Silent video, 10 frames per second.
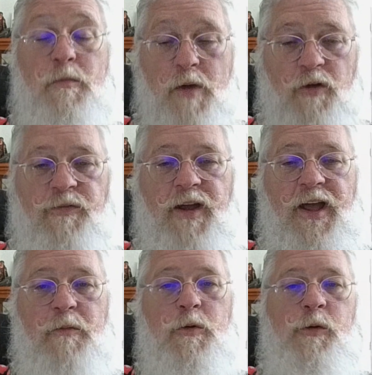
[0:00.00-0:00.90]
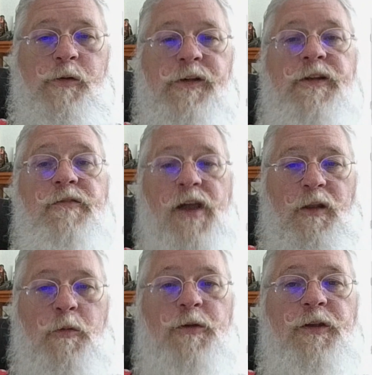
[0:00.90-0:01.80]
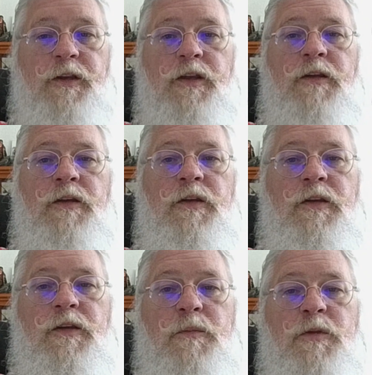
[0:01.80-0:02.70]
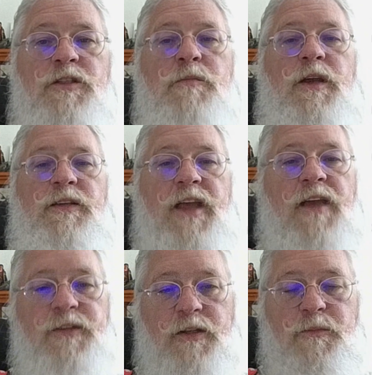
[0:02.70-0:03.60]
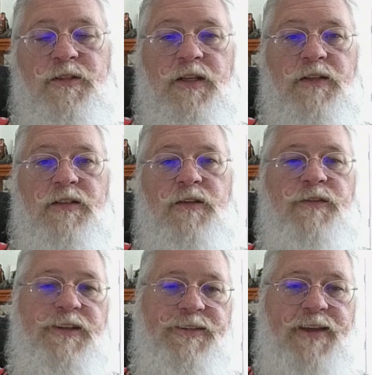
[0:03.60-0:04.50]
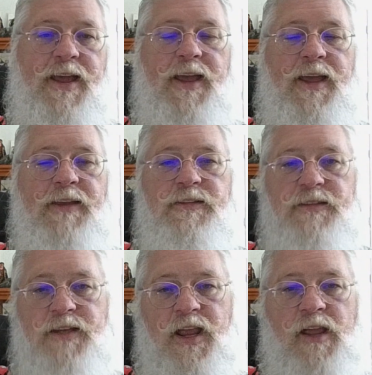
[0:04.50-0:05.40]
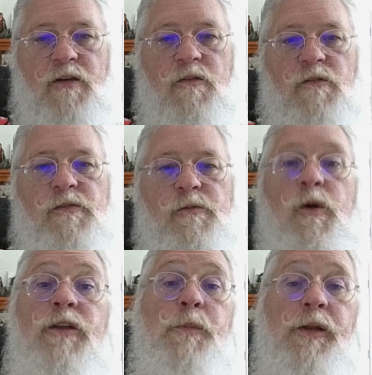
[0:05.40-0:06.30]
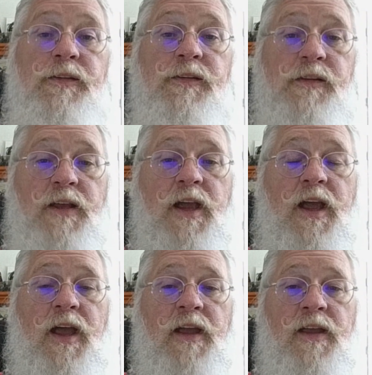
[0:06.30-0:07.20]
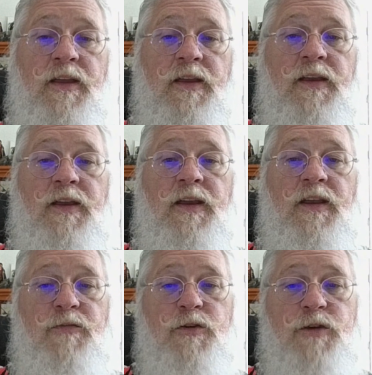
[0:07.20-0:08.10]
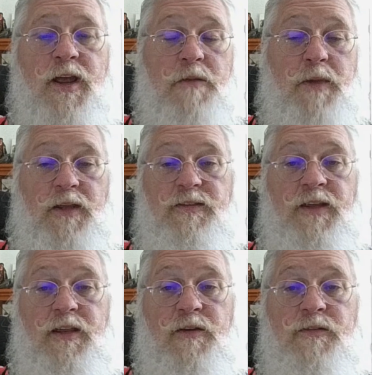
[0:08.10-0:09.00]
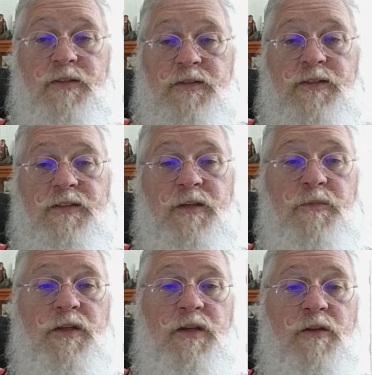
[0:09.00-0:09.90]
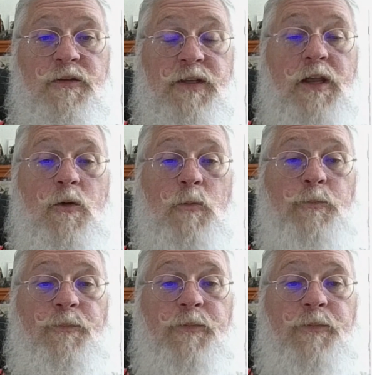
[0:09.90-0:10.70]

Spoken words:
They're both viable and available to you, but you must have some sense of design, scale, what's pleasing to the eye. And if you're trying to make sales, is it something that'll sell?